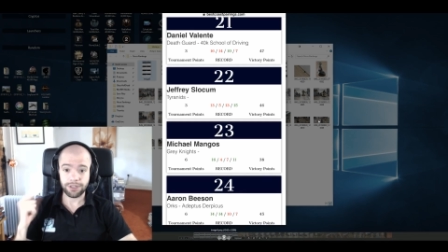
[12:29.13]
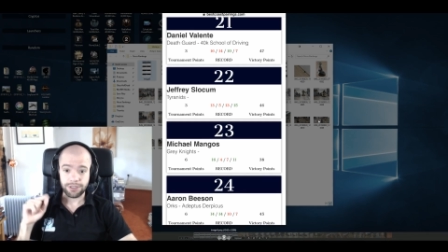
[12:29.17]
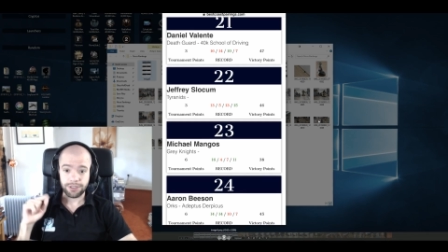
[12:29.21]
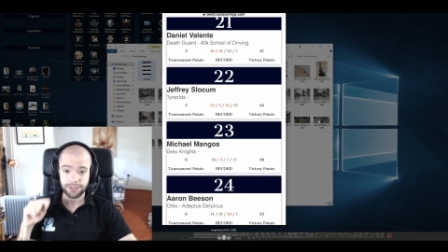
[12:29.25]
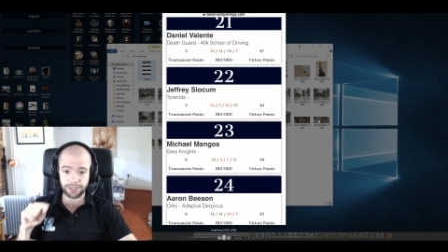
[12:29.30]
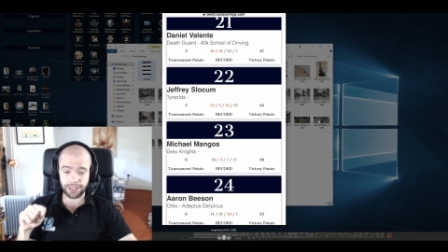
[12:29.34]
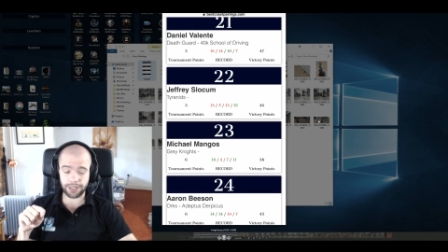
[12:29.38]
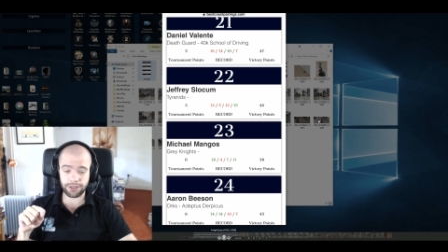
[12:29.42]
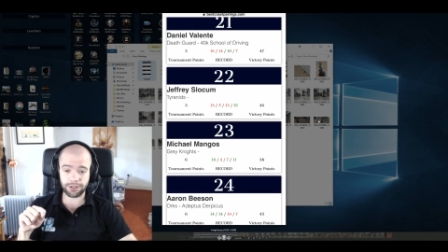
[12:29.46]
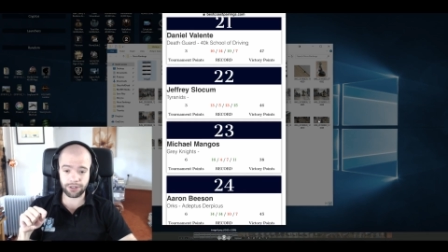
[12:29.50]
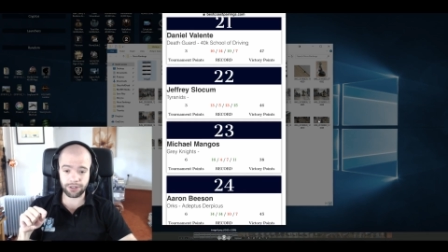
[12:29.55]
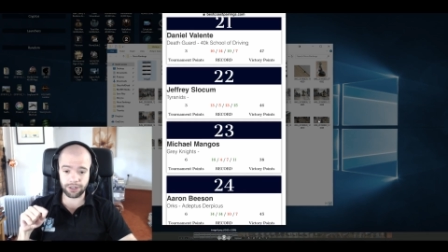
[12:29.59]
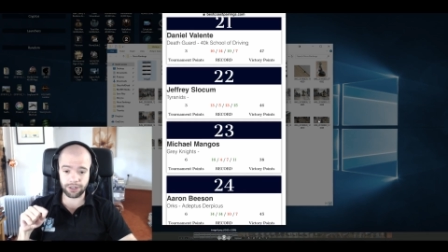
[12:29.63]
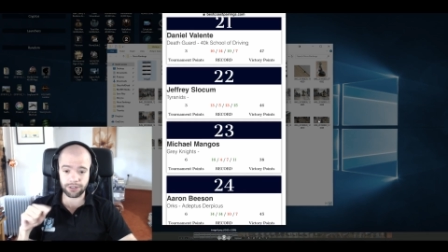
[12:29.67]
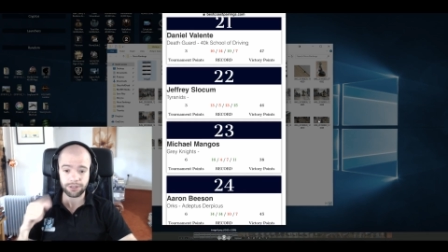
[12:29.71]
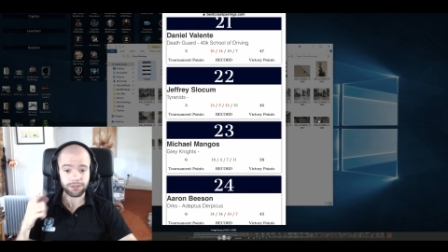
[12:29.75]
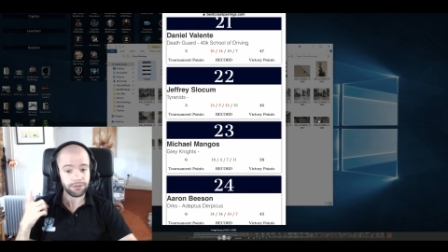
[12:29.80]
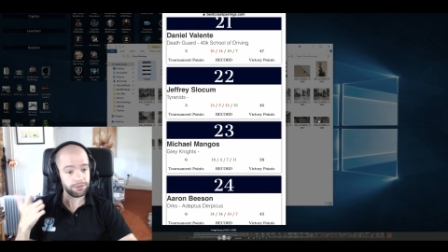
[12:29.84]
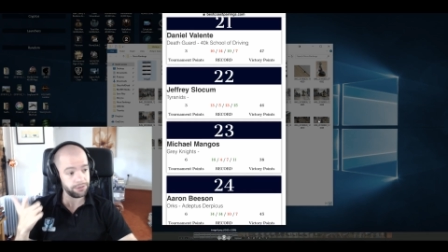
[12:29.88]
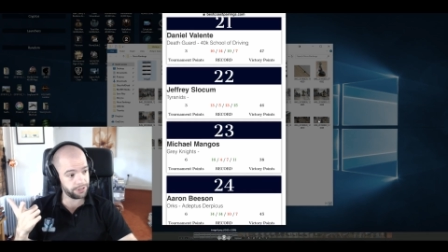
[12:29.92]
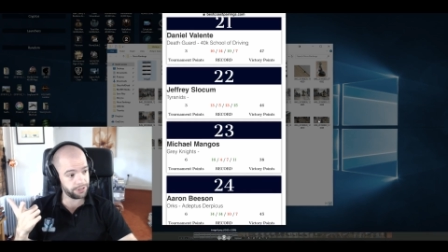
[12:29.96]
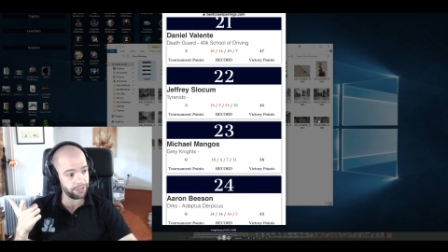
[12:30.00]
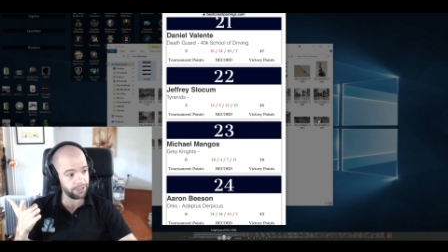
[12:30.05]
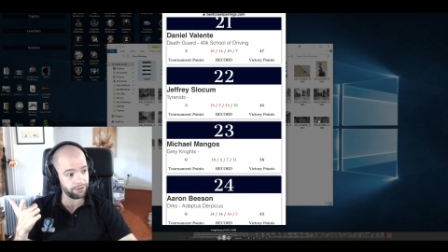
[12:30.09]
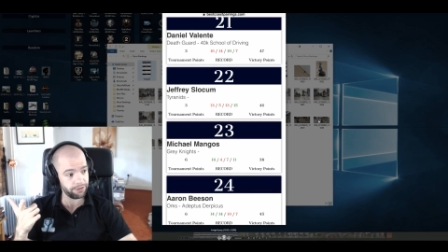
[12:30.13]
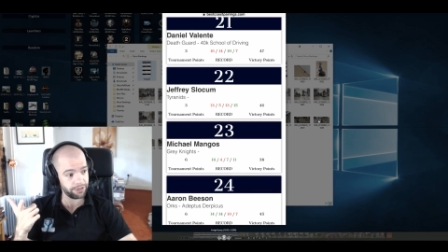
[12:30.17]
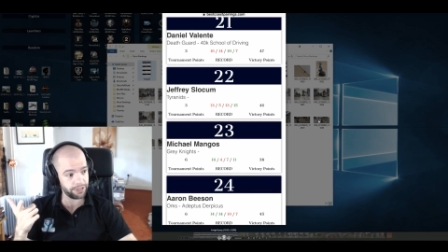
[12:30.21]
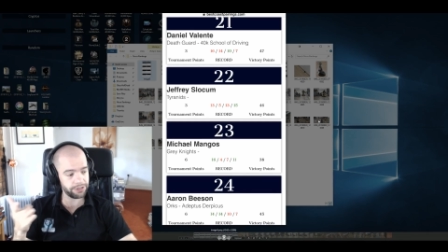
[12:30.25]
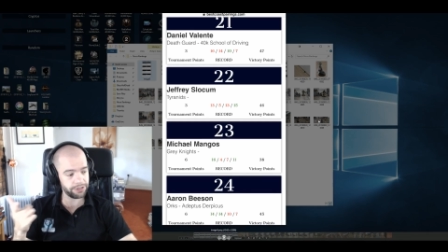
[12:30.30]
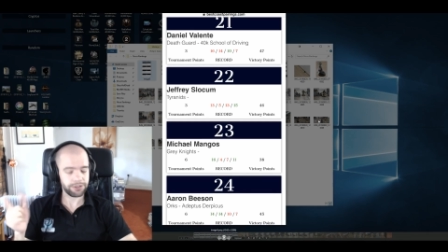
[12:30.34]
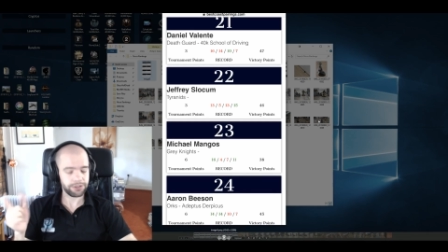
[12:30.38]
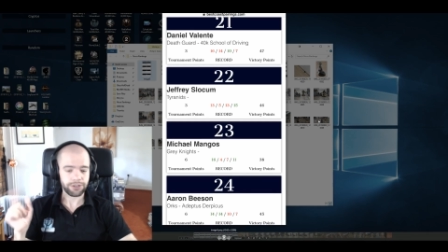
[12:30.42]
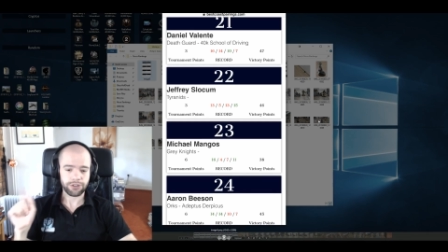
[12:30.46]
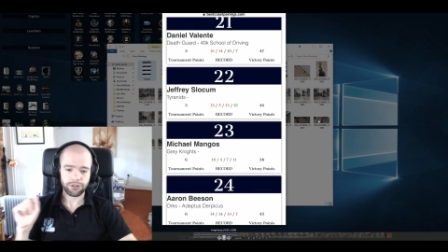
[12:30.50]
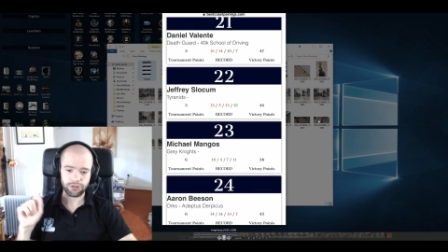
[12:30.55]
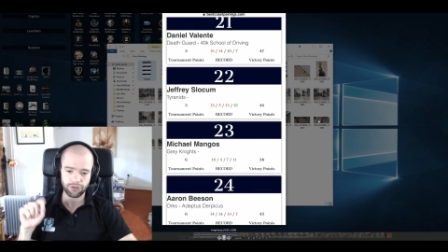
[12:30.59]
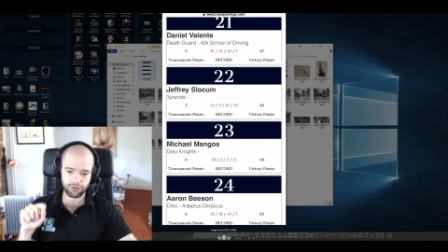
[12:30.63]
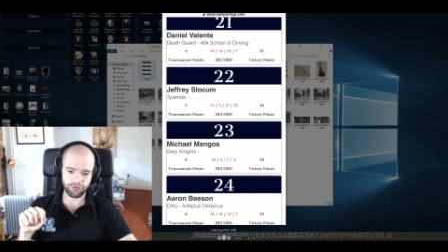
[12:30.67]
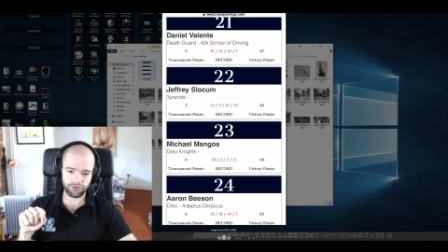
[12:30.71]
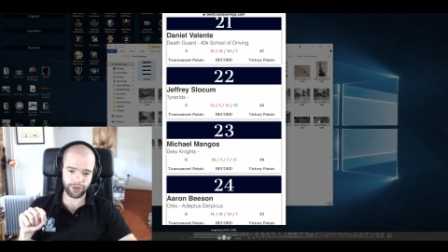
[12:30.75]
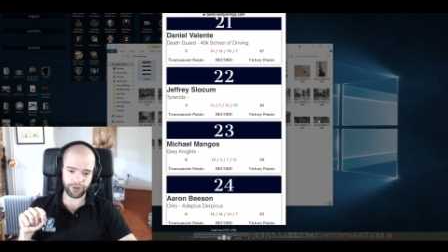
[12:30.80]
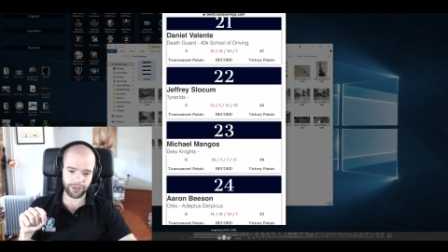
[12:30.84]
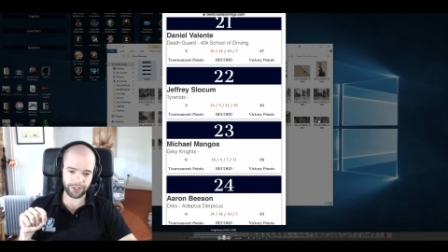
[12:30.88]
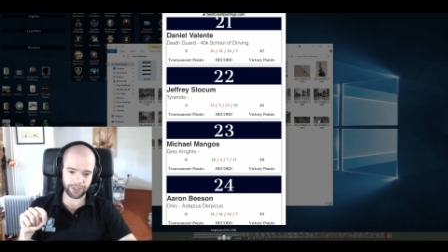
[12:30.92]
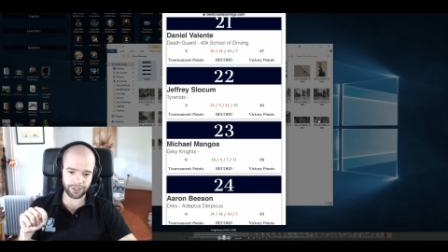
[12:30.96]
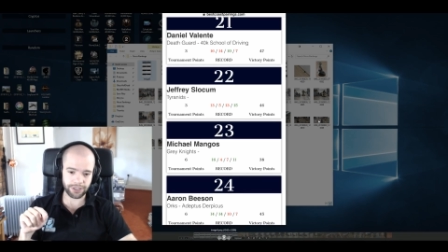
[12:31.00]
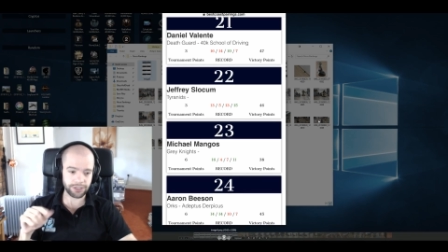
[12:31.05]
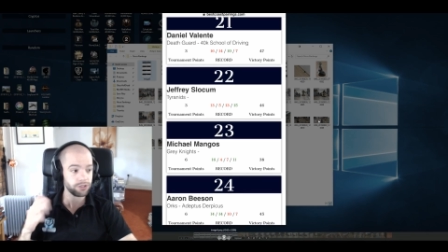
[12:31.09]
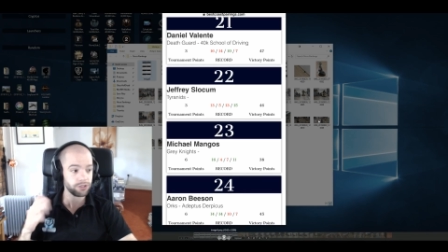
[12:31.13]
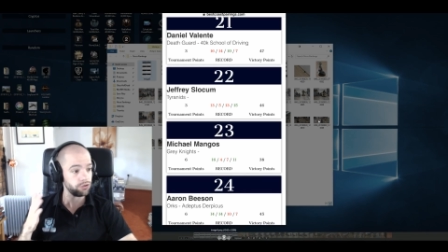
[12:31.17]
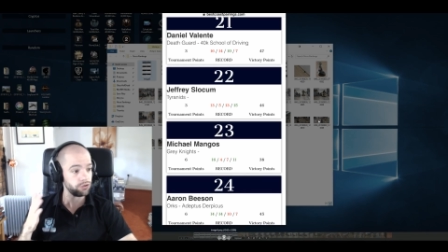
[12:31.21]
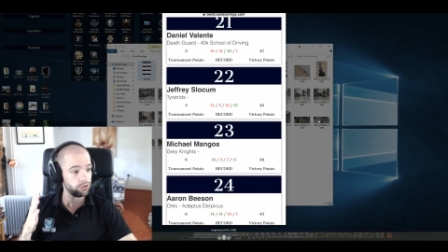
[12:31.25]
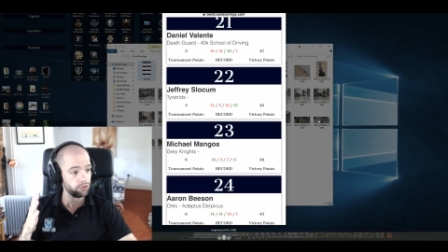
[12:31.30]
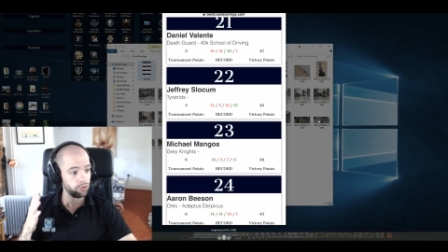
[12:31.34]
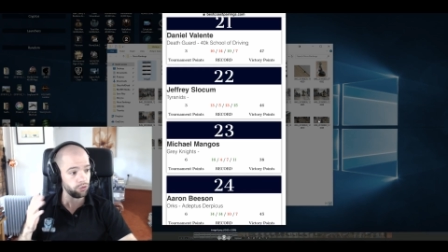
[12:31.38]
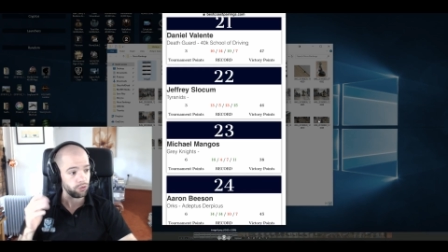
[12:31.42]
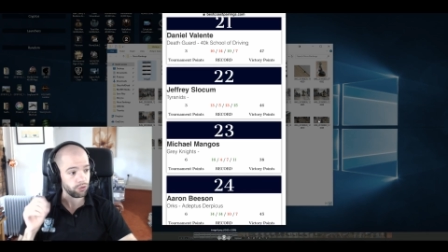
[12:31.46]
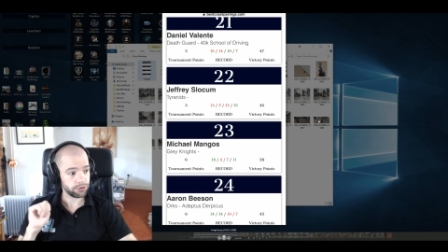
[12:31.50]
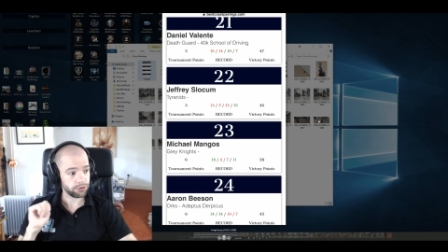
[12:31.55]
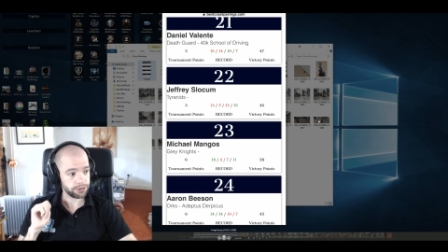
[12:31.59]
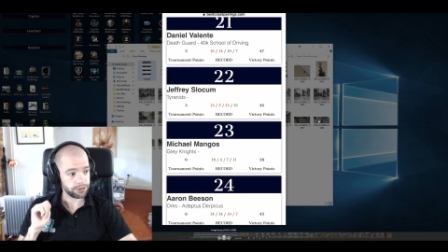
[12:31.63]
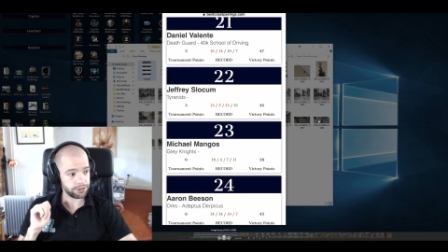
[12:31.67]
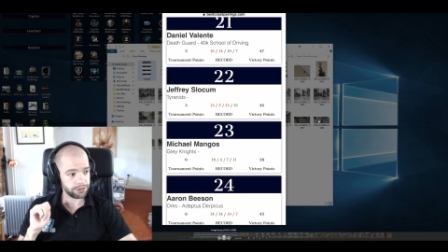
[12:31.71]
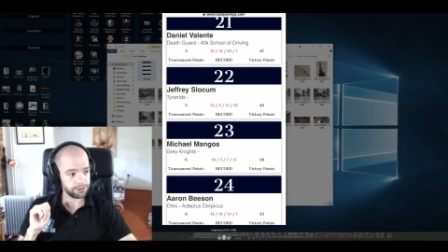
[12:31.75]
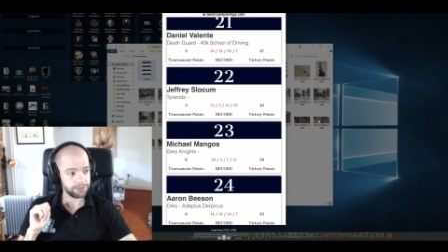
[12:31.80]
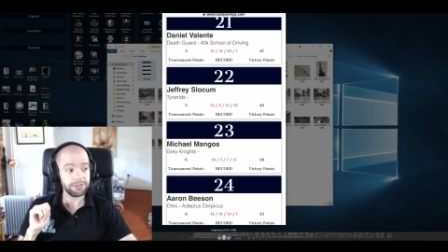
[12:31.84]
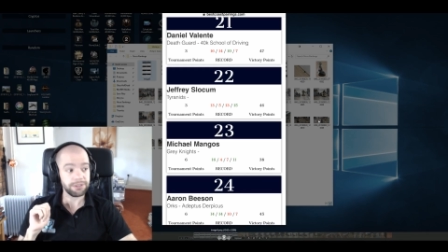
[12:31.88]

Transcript: Death Guard, Tyranids, Grey Knights, Orcs.